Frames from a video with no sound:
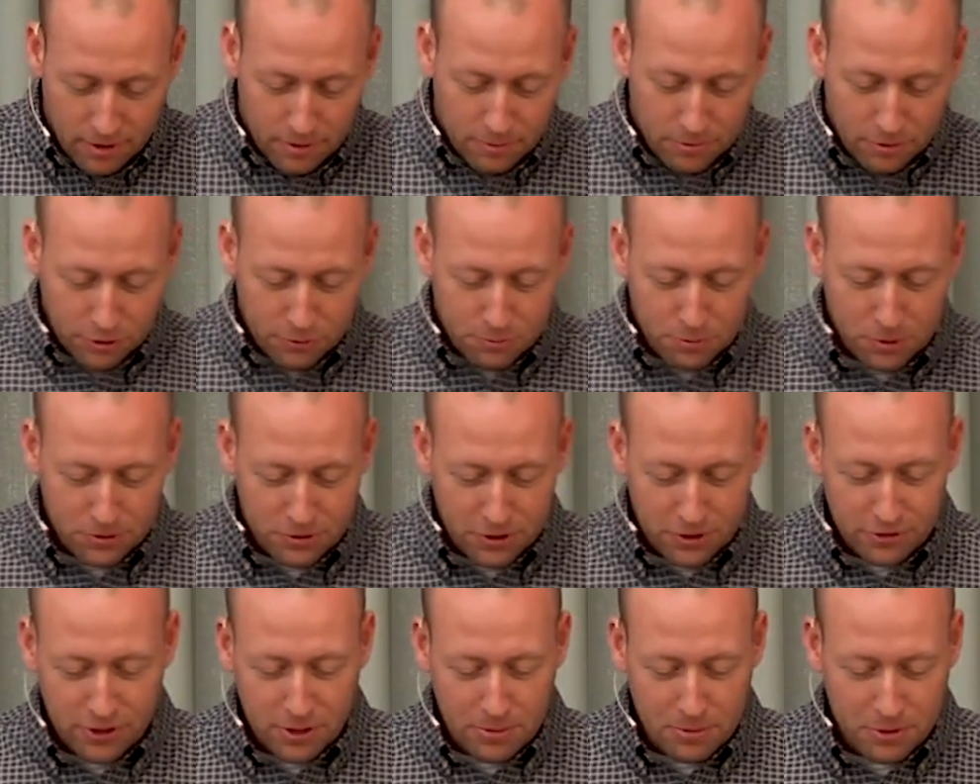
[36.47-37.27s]
Let's put
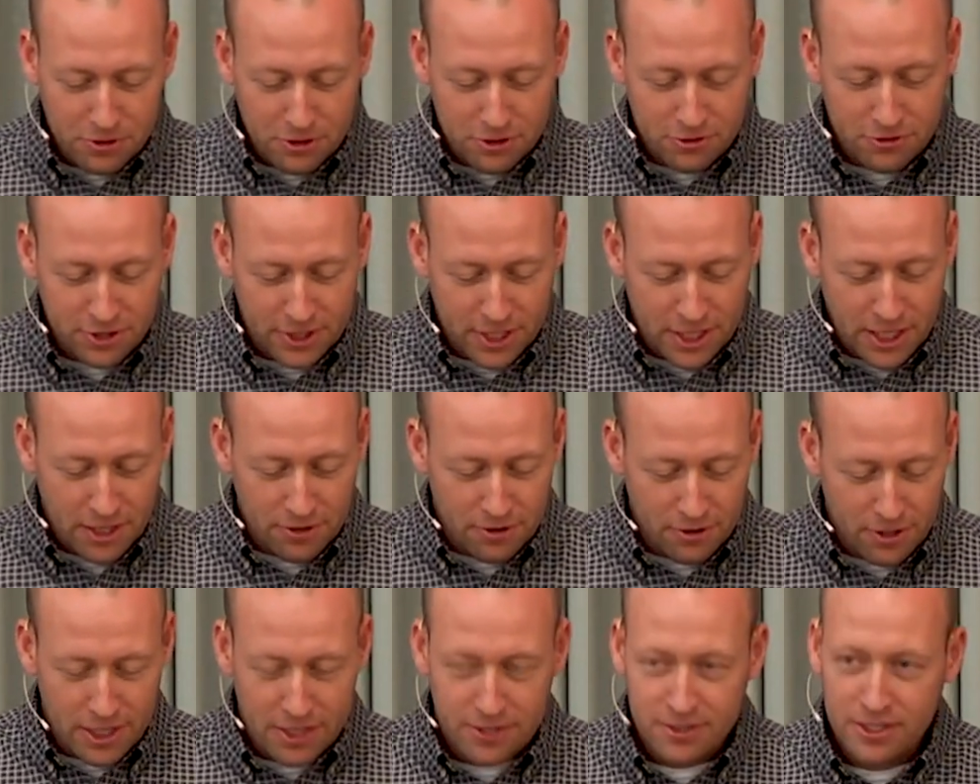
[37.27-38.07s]
these images
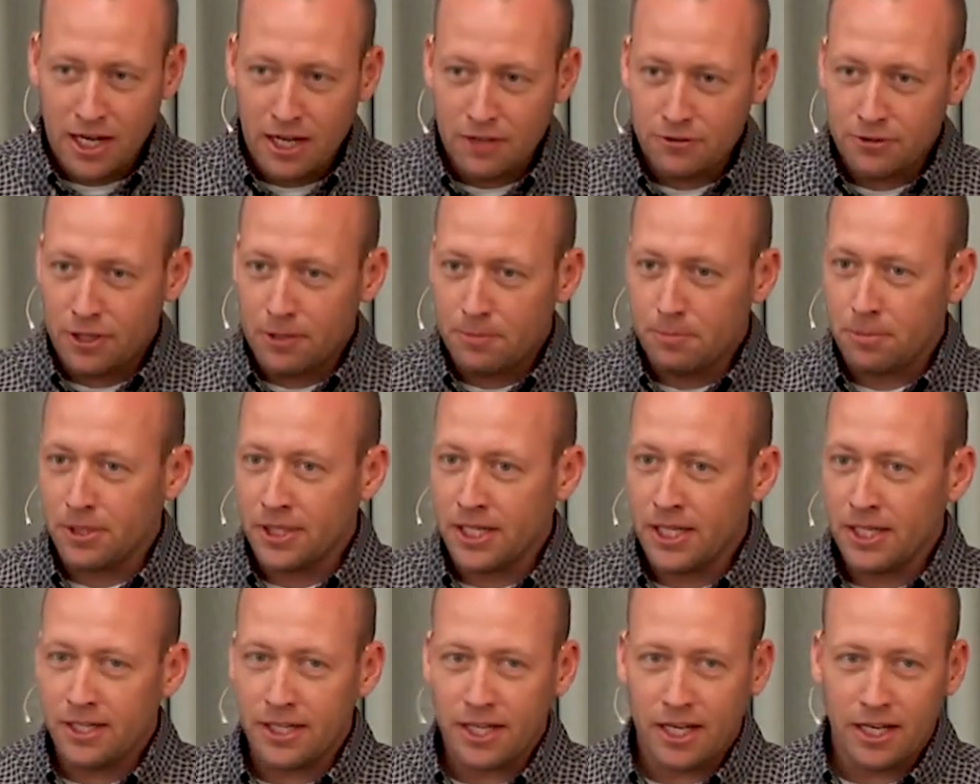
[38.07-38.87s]
together. He's out there
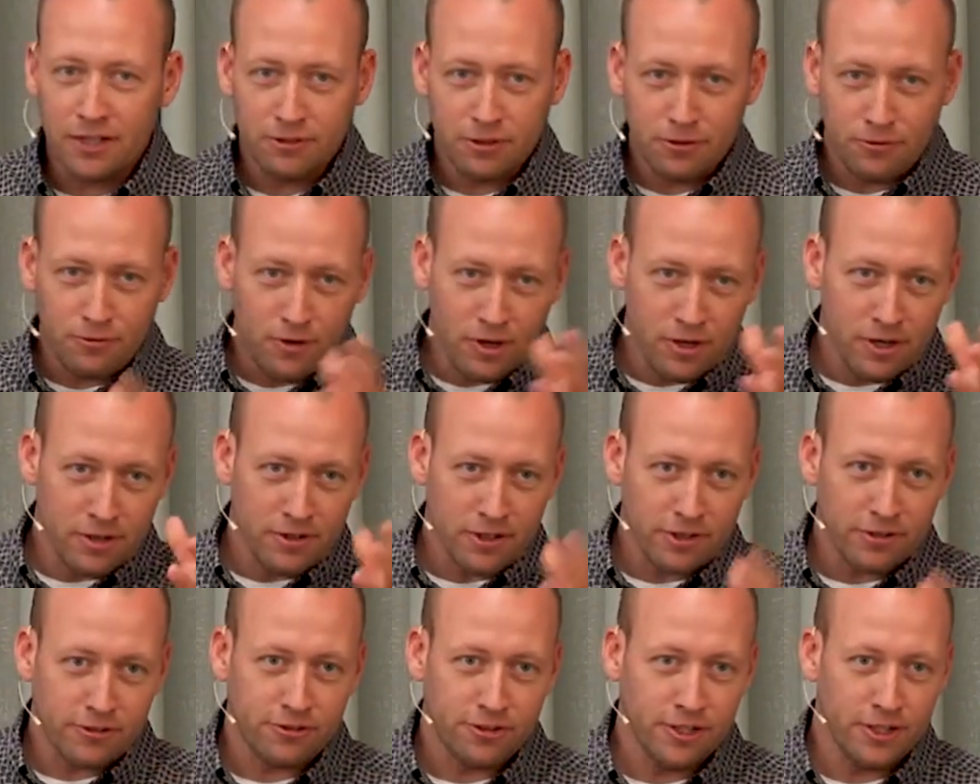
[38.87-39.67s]
pleading. He's in front of
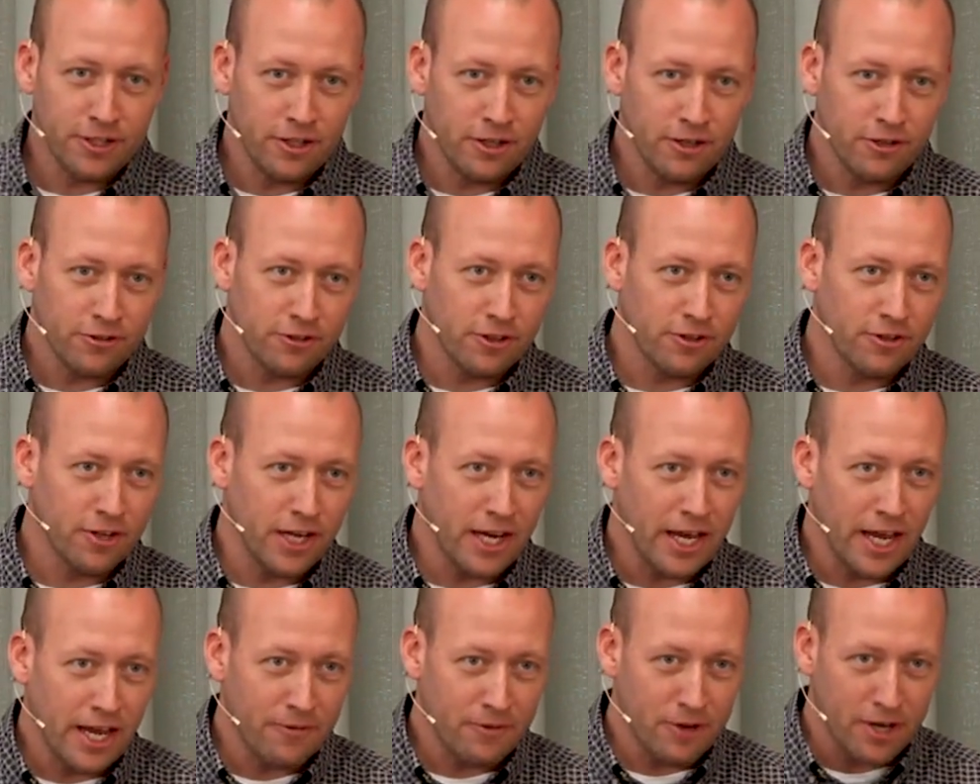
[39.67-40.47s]
these sinners, and
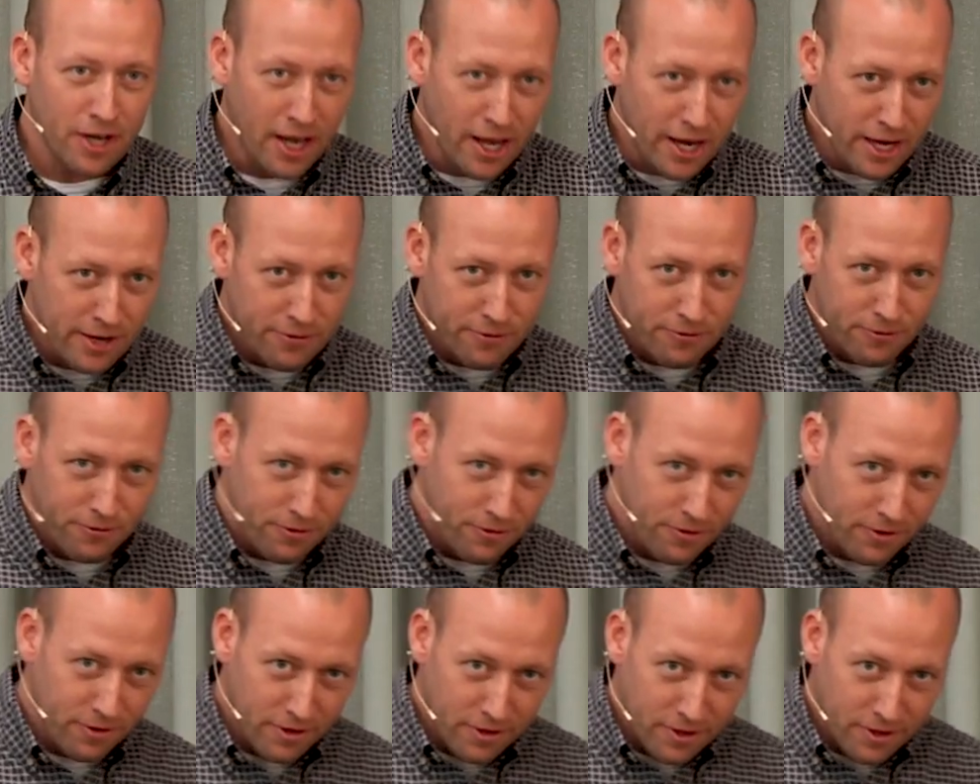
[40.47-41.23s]
they have a knife.